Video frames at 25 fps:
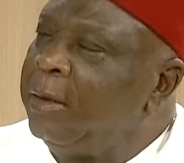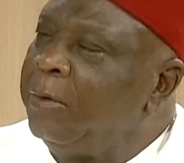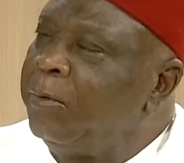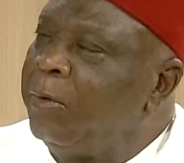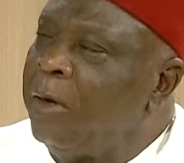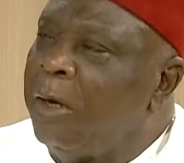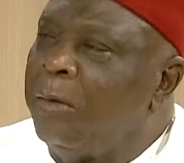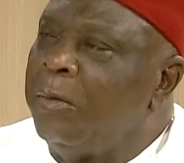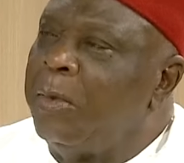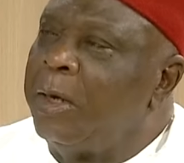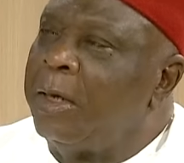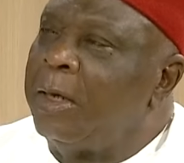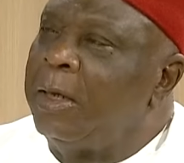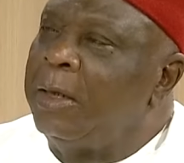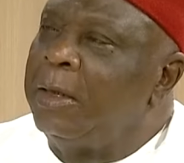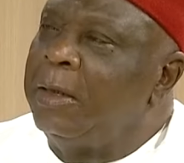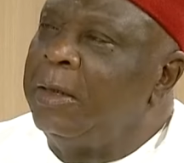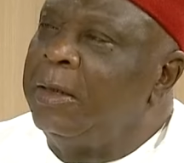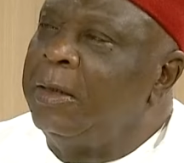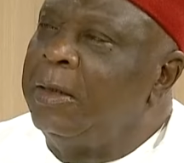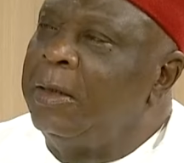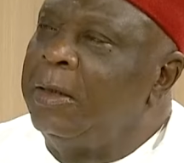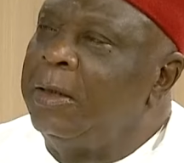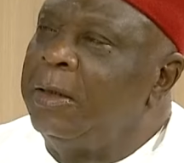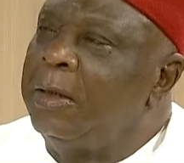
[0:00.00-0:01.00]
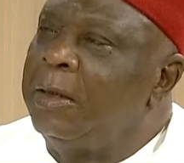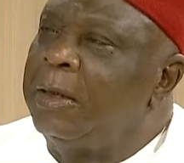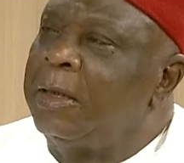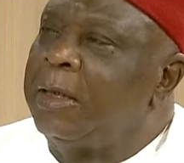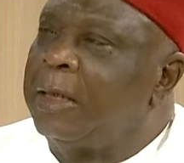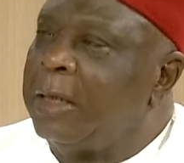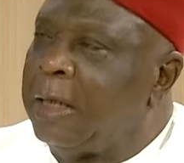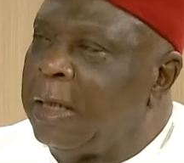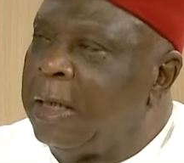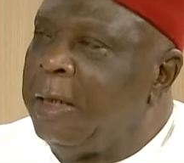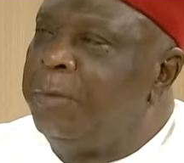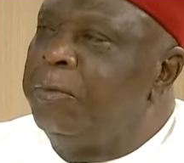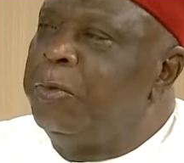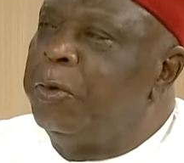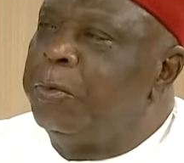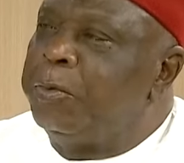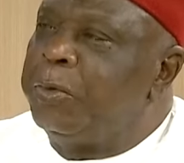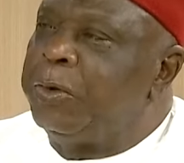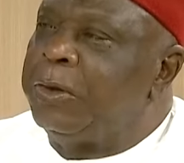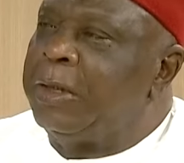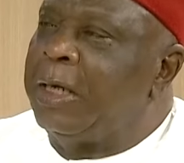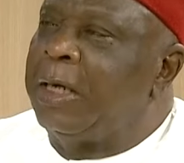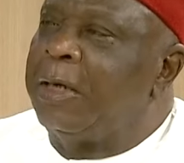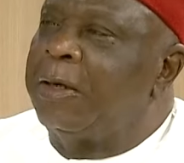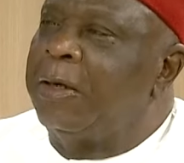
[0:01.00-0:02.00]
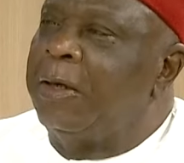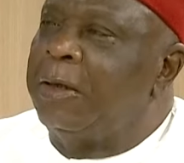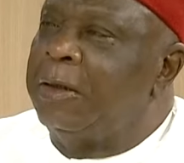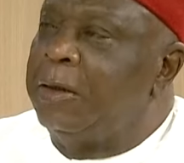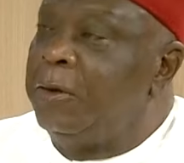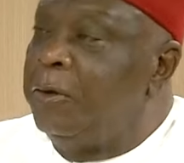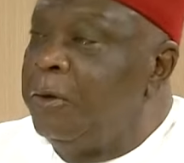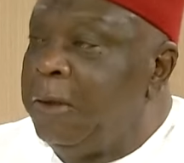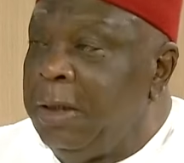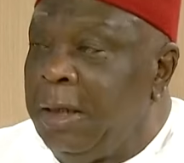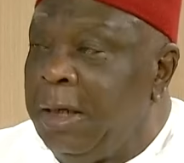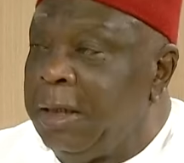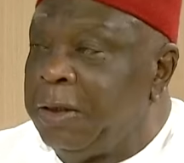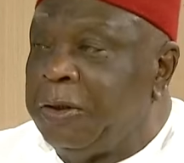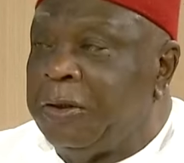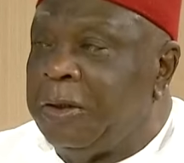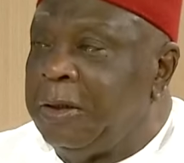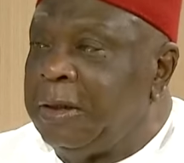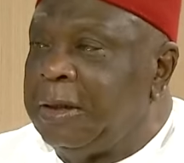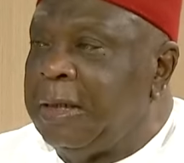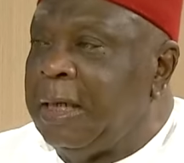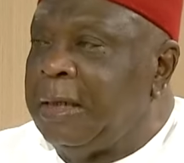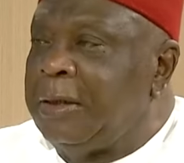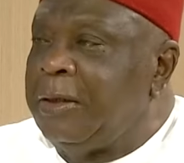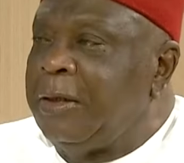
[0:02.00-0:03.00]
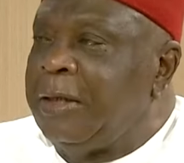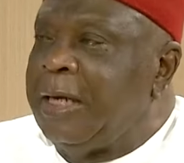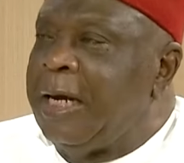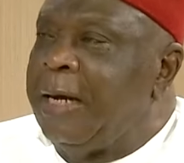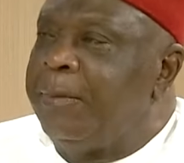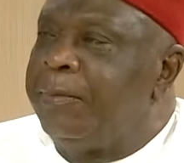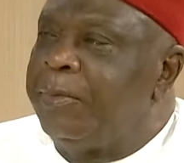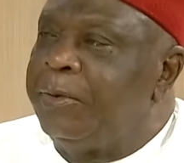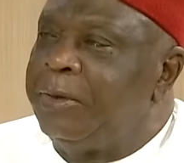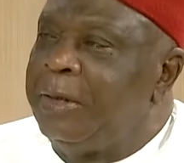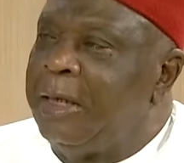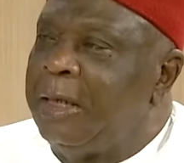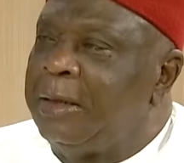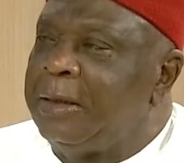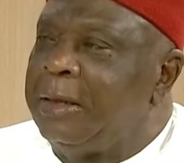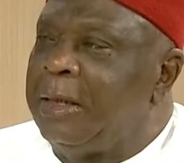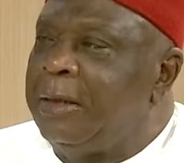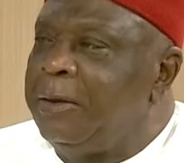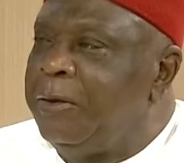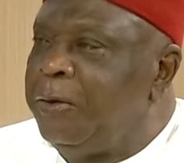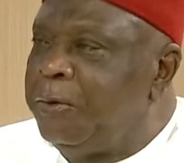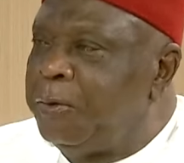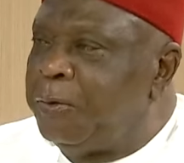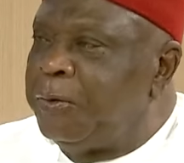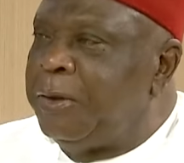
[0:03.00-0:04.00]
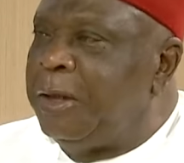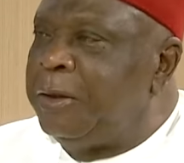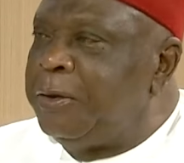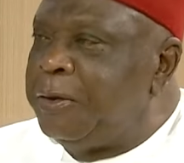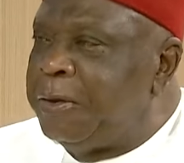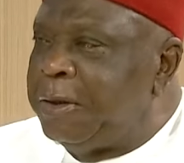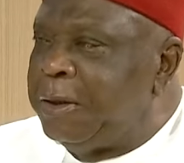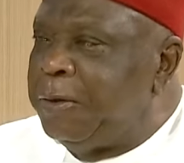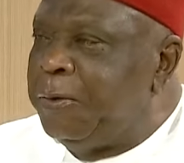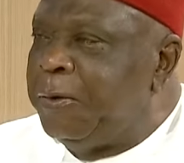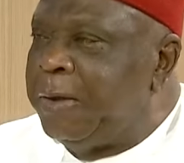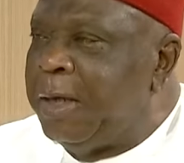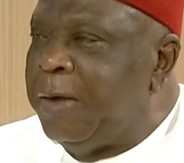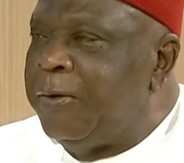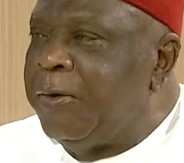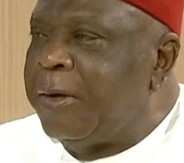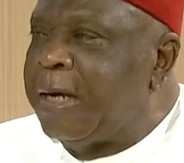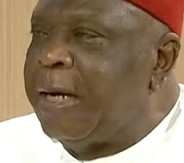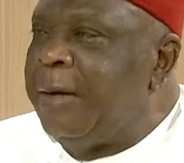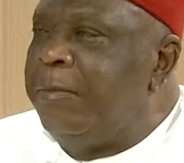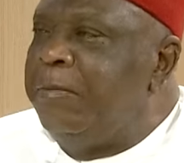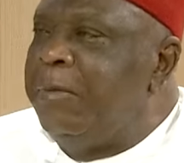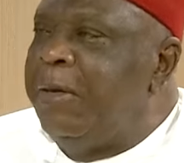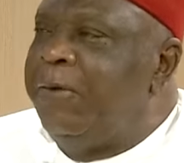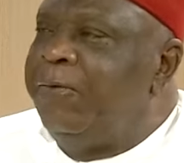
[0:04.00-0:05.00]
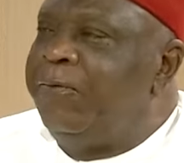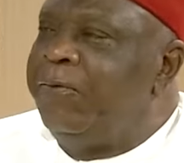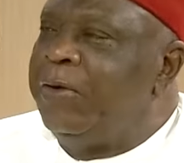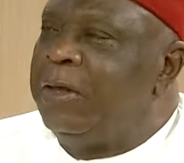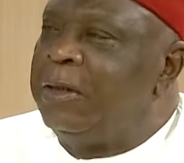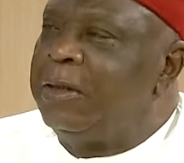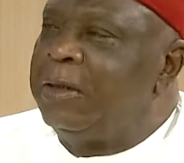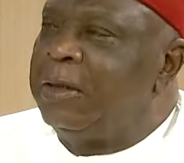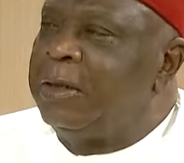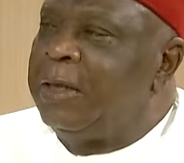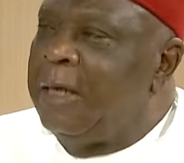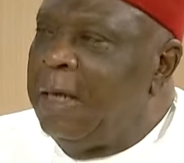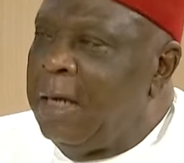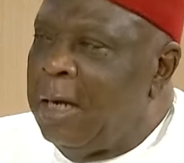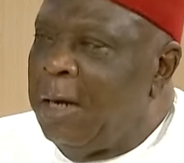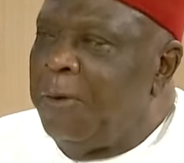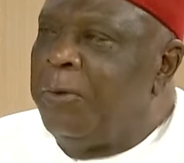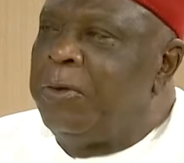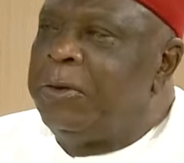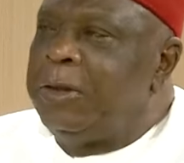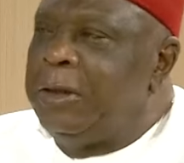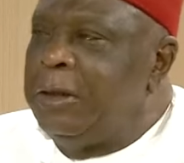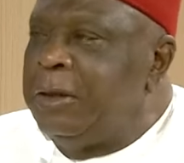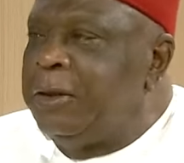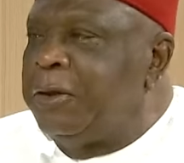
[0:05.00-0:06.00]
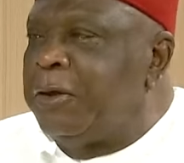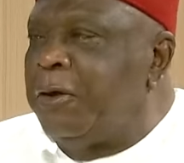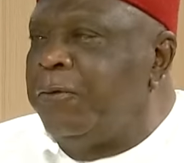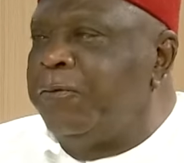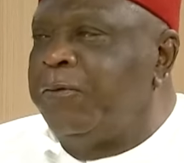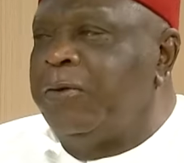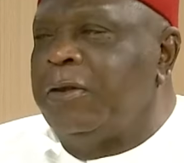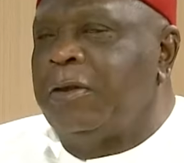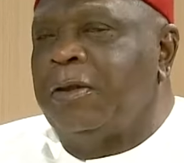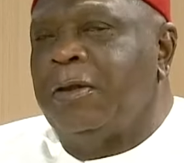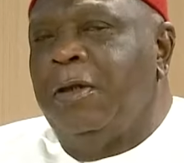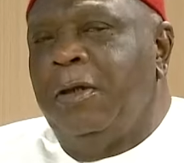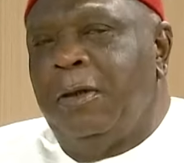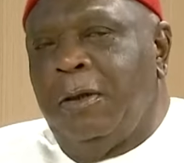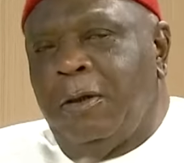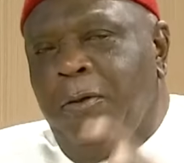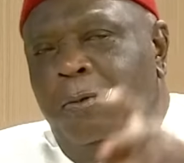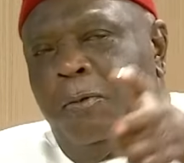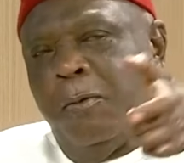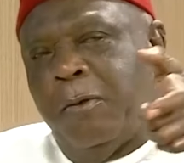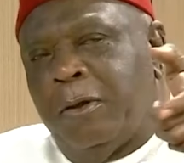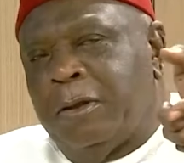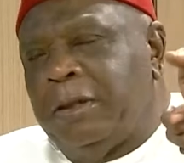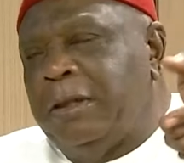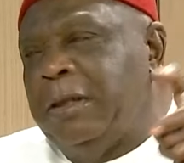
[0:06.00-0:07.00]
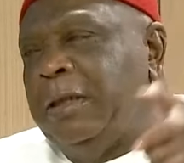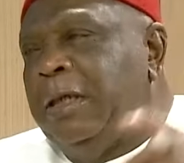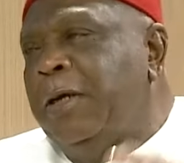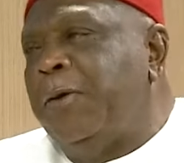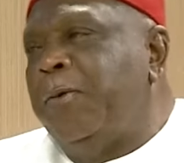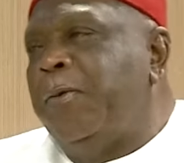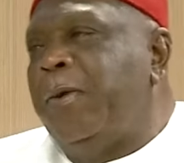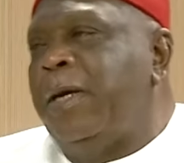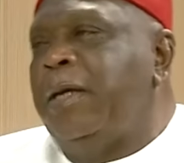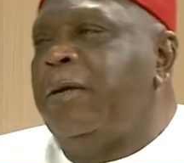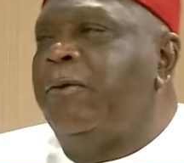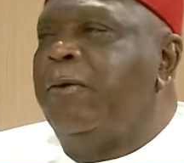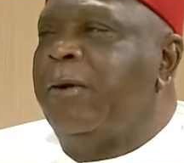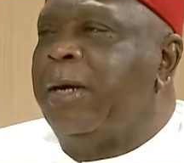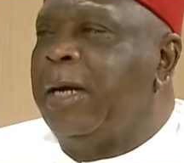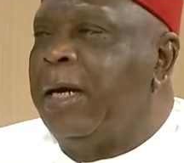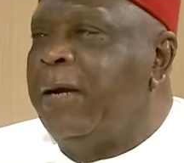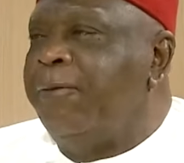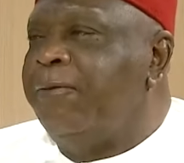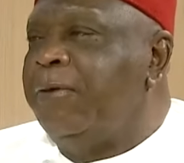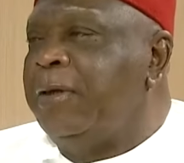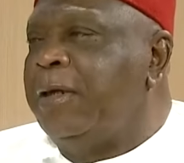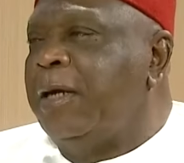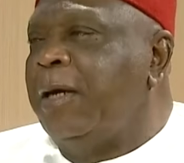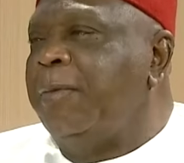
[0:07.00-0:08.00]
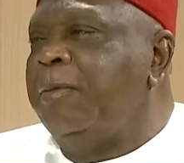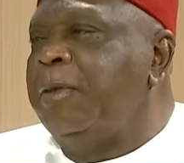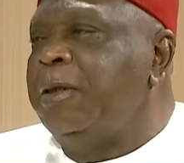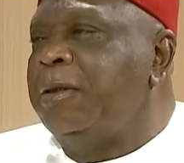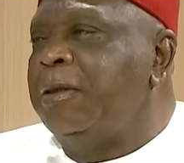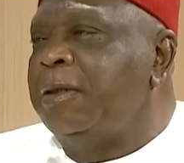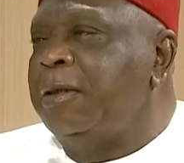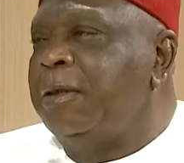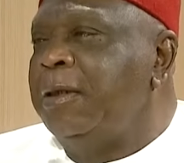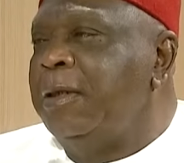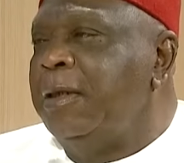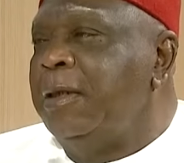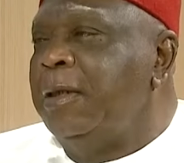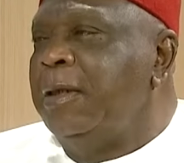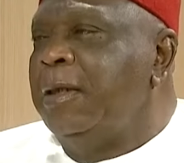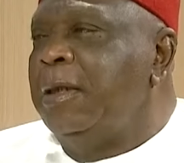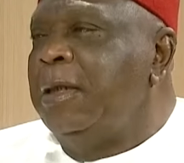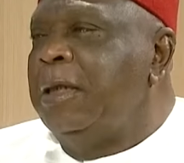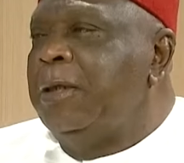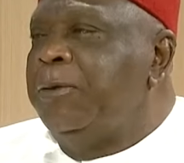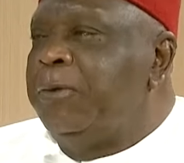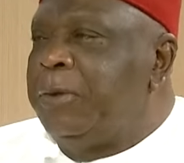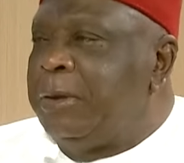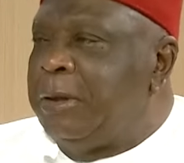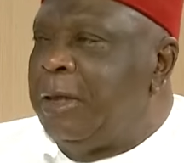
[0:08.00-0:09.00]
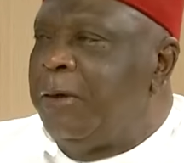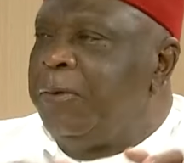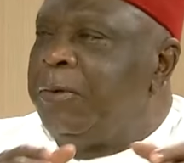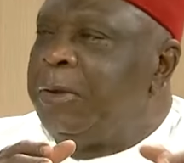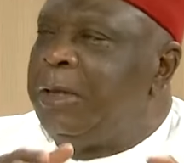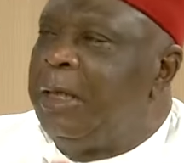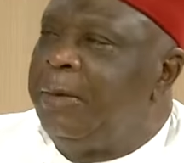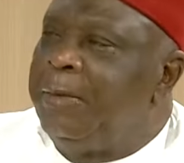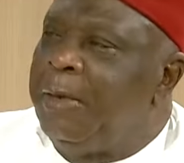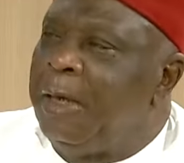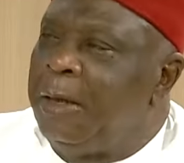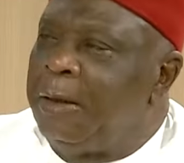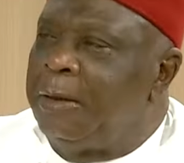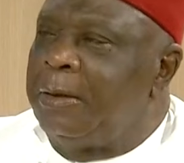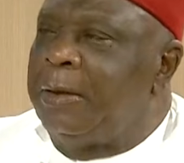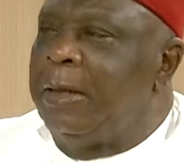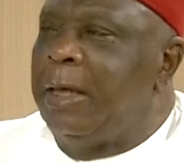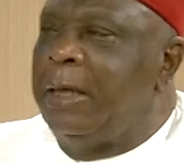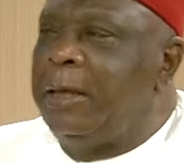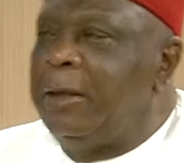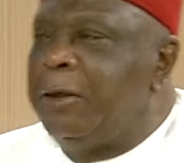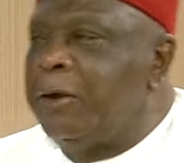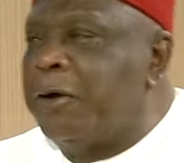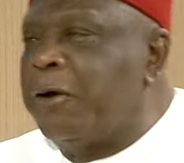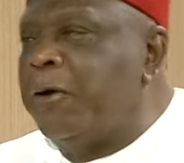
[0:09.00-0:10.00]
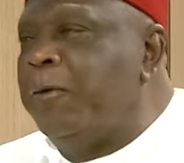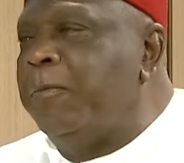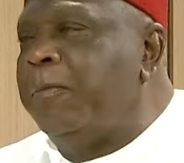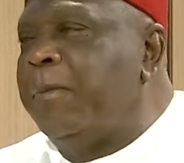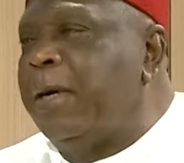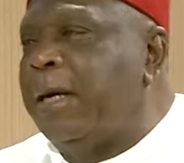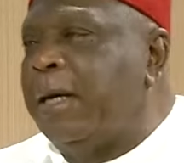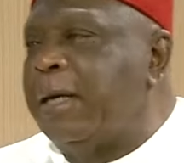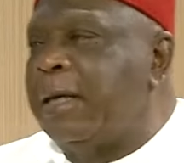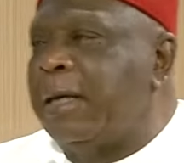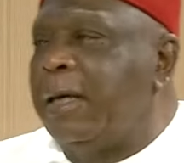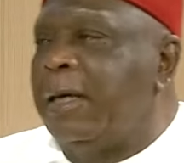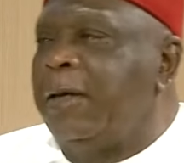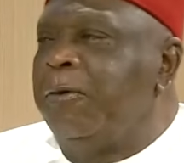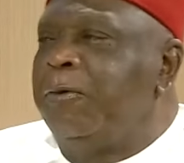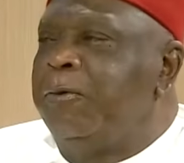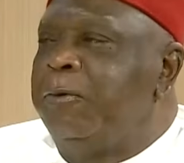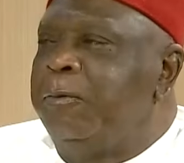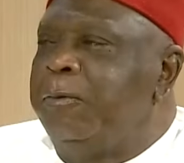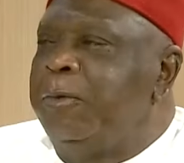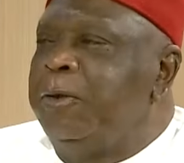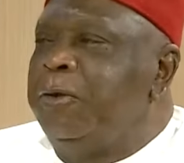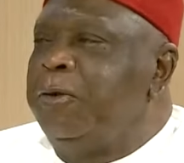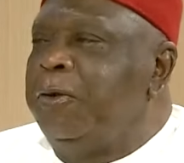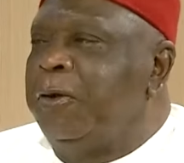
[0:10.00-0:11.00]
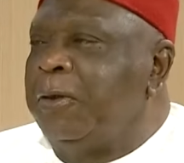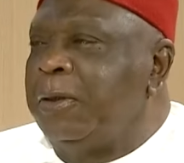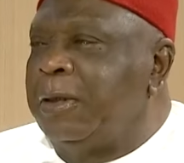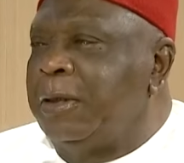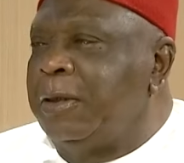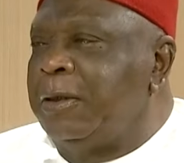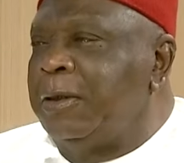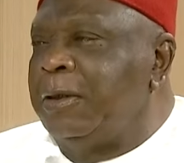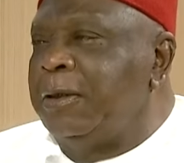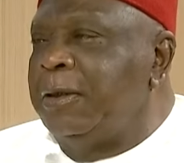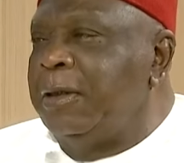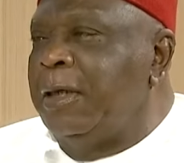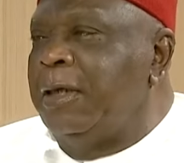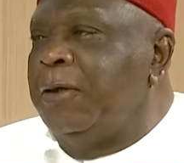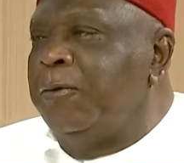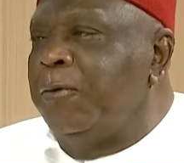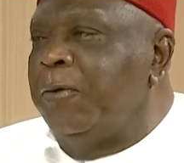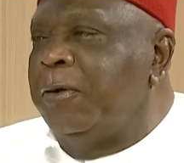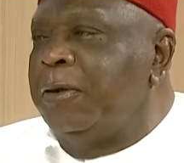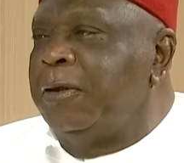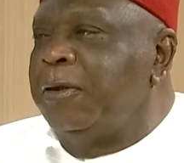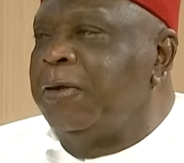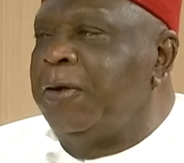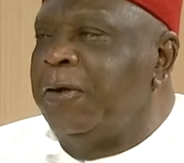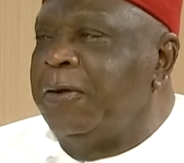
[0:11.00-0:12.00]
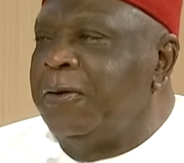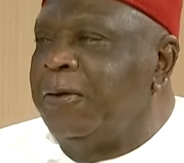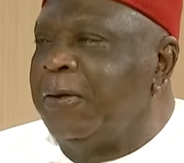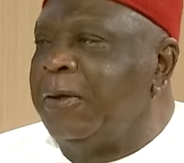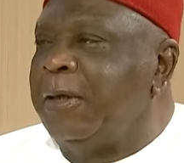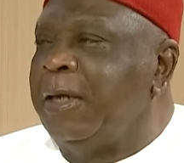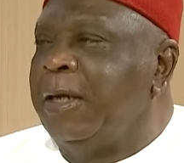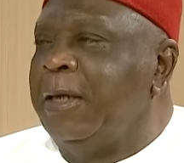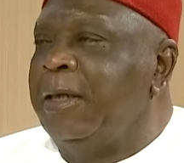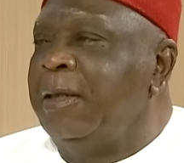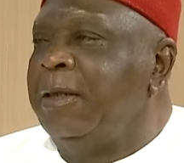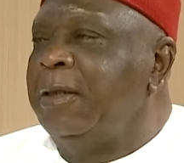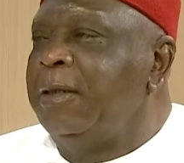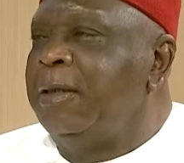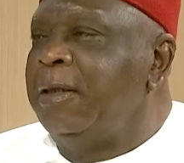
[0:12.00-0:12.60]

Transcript: Nwabara, came to Port Harcourt, you know, elections had not happened that time, trying to see whether we can mend fences. I was in his office watching them where they were having their meeting. He would stay with them a little, and he'll come back and we'll be joking, saying one thing or the other.